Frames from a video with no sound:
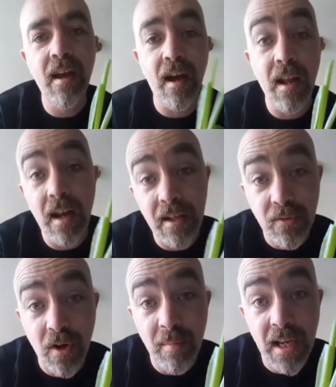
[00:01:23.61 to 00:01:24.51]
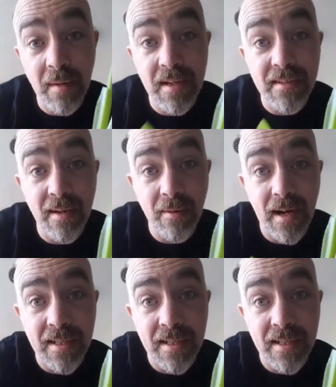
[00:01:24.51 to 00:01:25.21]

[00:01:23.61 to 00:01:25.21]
And then that's going to make them easy to